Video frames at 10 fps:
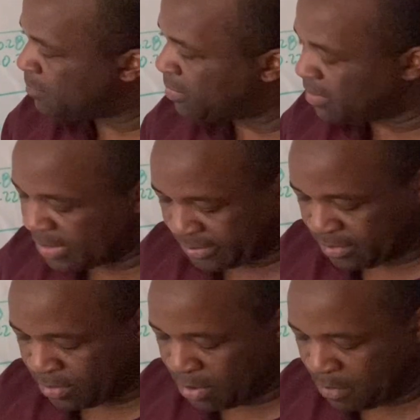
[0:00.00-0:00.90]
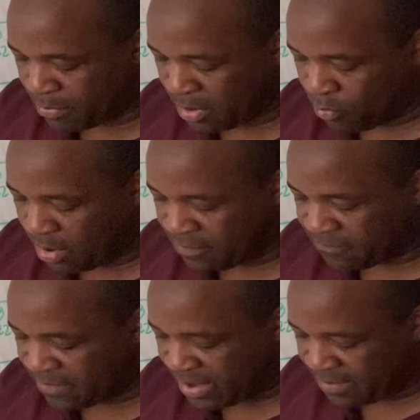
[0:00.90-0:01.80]
plus
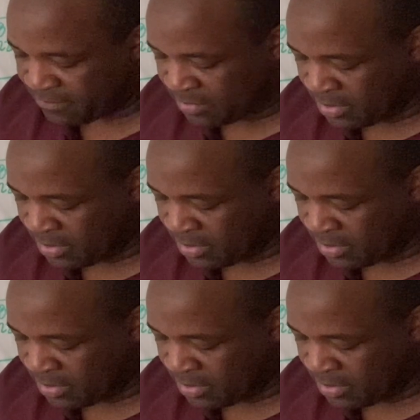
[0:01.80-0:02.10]
0.15